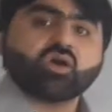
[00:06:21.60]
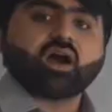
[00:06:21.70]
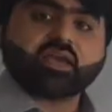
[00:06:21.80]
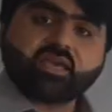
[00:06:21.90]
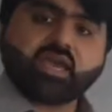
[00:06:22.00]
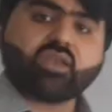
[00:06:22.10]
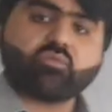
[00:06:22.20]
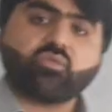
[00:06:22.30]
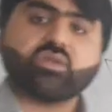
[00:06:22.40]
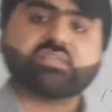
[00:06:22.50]
Again,
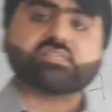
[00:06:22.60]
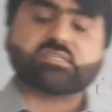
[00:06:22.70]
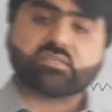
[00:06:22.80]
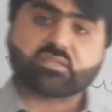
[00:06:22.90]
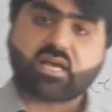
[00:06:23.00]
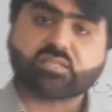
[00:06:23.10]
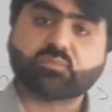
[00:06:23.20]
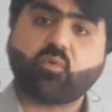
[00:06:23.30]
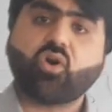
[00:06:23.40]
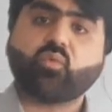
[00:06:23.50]
we will
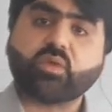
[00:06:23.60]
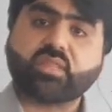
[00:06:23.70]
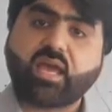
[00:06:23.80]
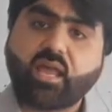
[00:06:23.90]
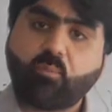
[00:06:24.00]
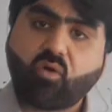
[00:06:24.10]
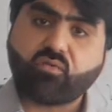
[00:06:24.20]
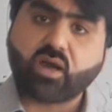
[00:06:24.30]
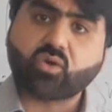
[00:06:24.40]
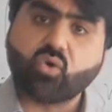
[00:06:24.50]
transport with the help
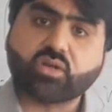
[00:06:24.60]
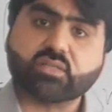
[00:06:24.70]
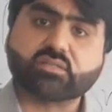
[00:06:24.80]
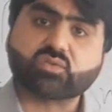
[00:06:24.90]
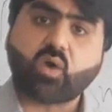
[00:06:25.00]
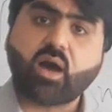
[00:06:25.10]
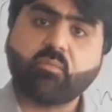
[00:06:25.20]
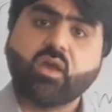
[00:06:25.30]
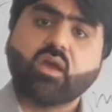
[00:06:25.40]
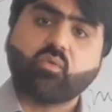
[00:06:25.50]
of a cotton
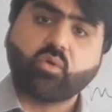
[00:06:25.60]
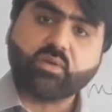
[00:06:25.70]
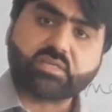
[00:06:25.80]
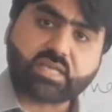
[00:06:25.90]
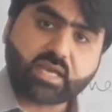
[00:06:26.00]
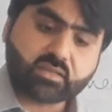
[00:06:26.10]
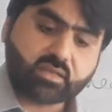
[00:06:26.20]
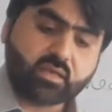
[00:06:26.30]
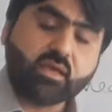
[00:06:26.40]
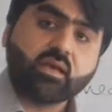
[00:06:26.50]
swab. We will take
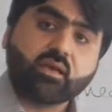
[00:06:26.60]
the